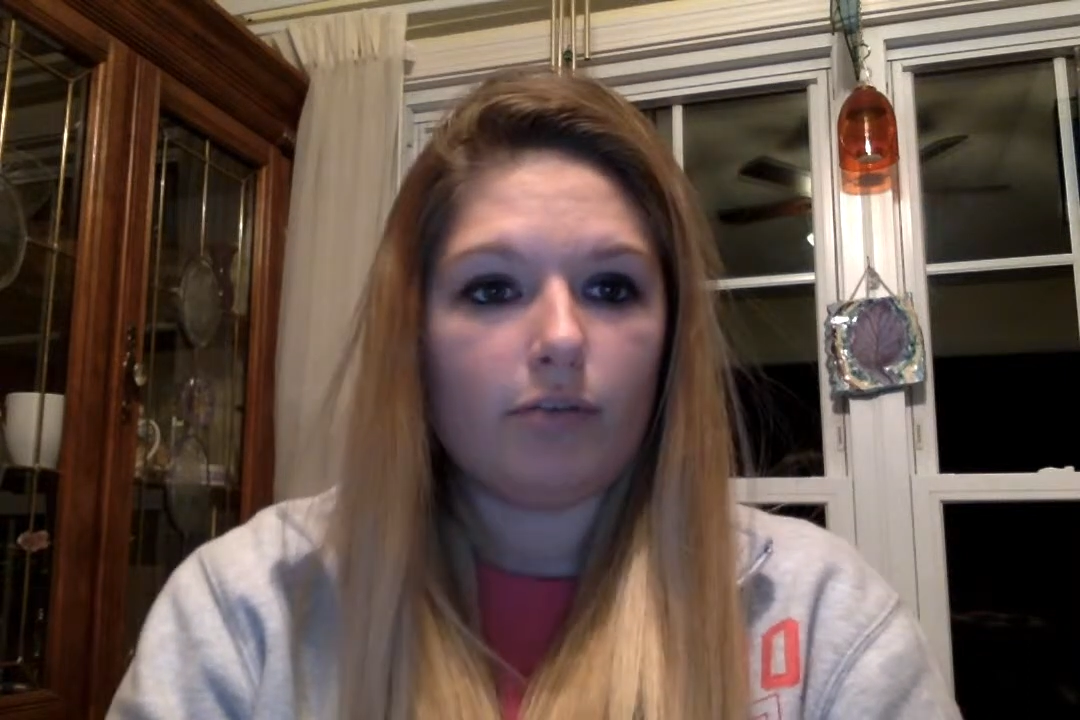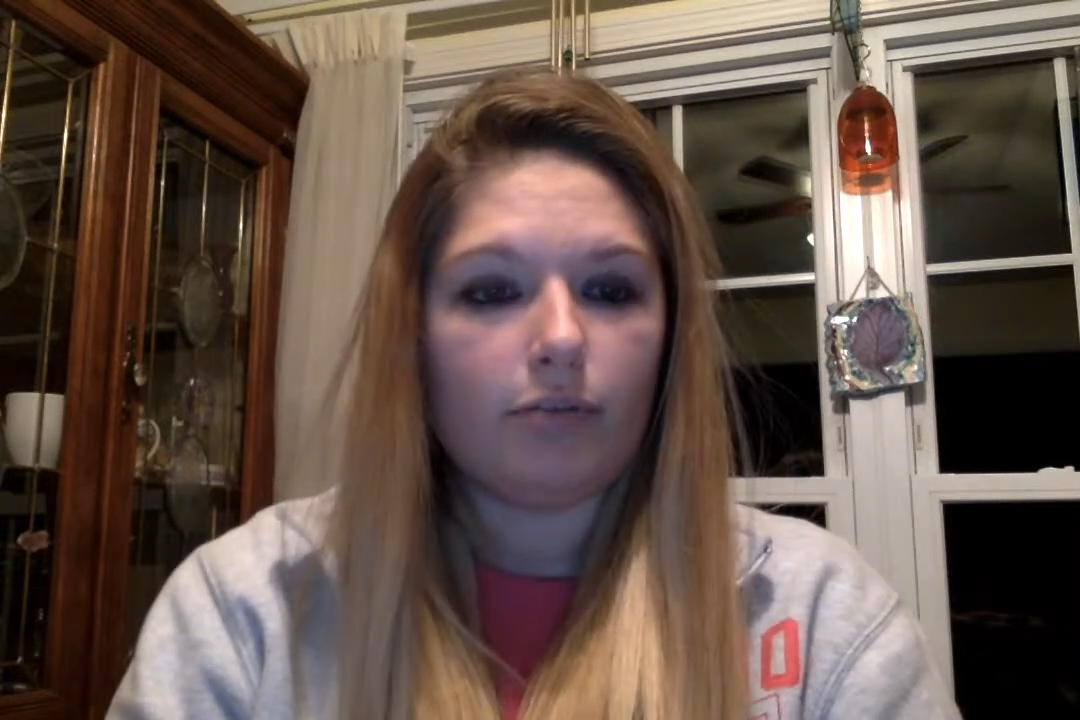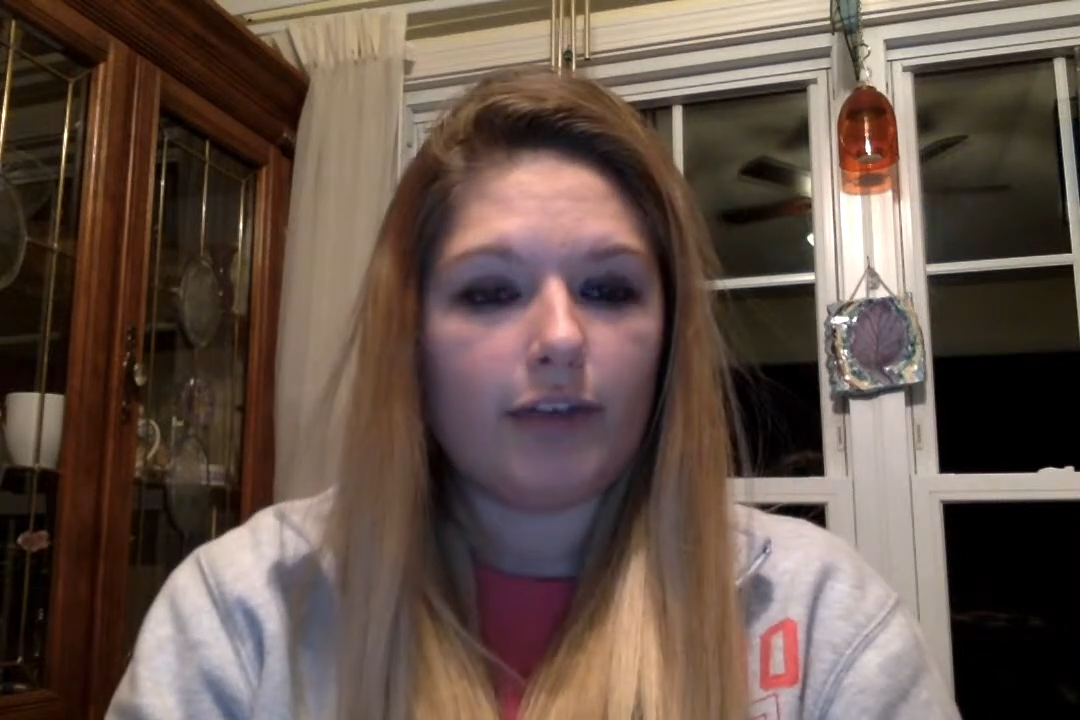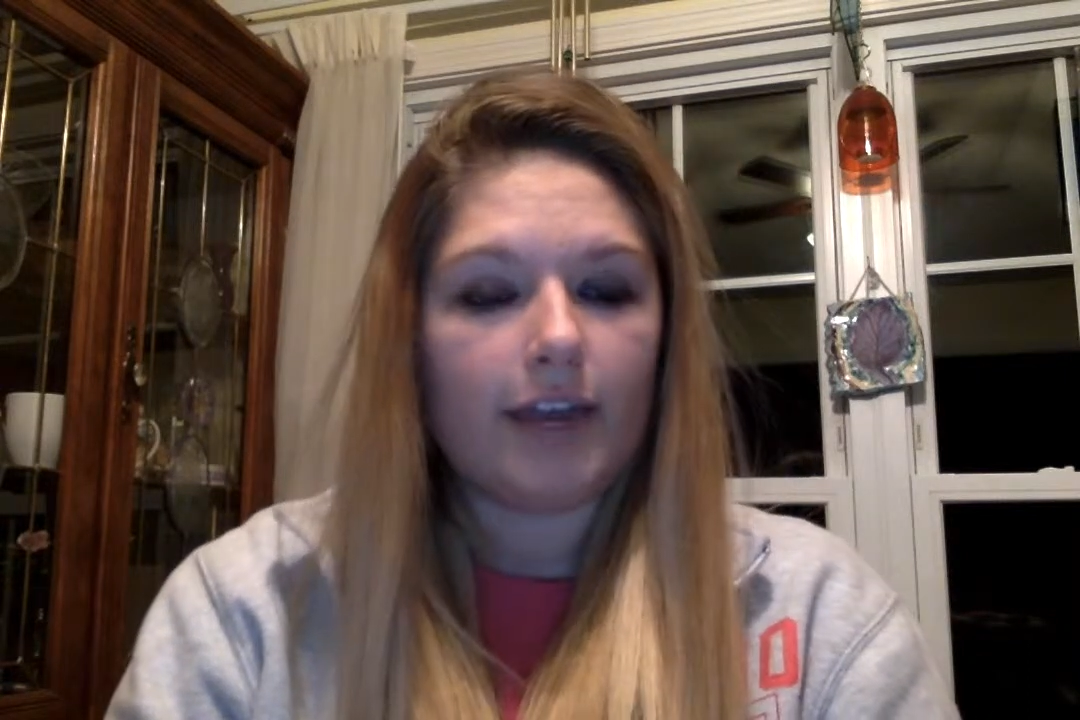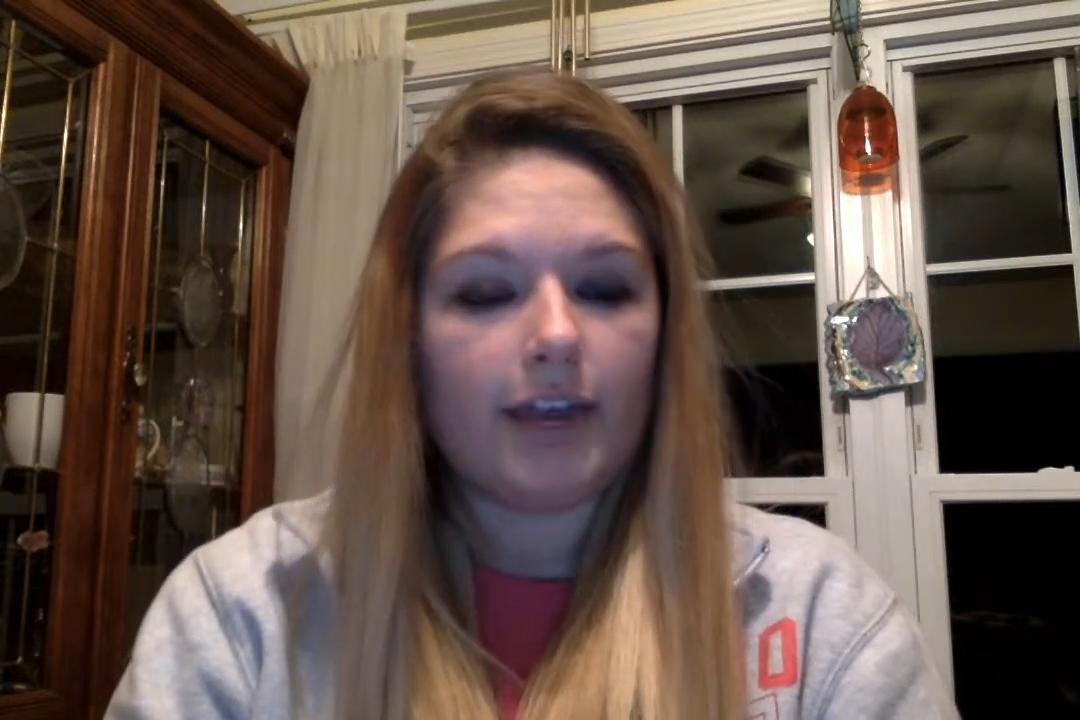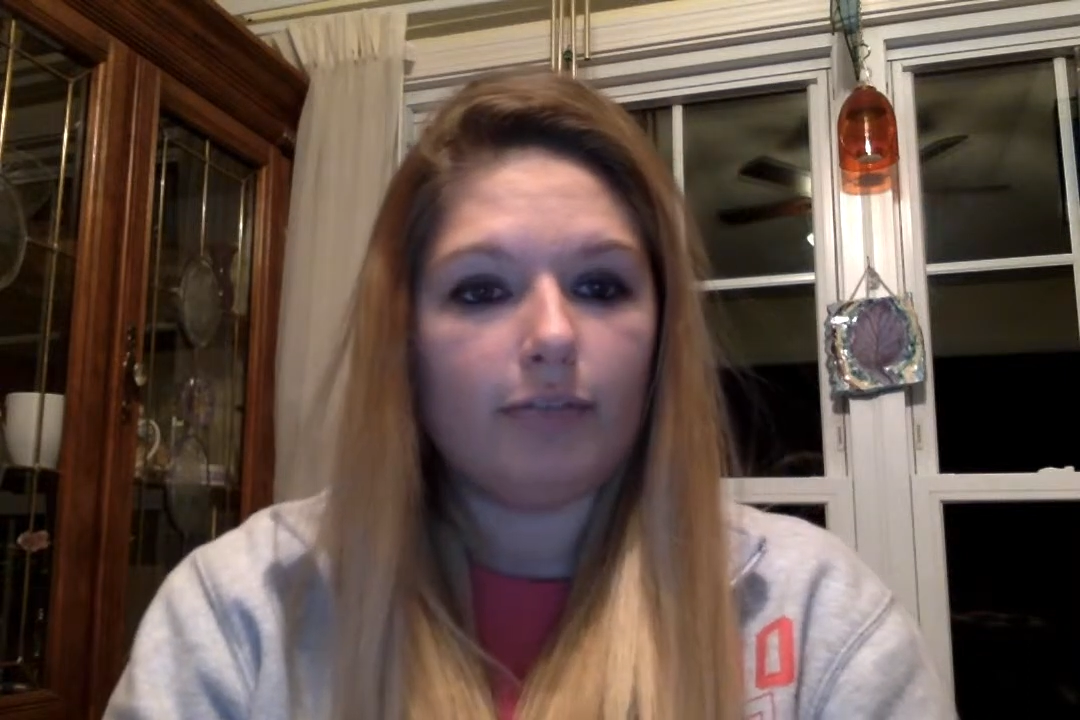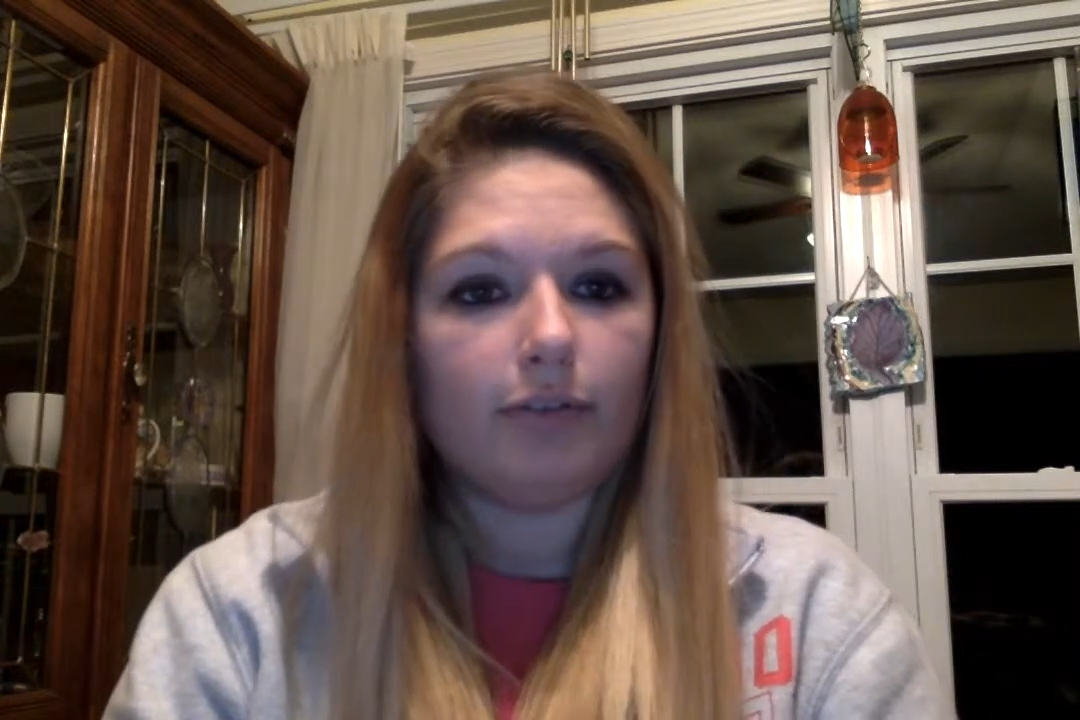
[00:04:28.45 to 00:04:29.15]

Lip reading: and play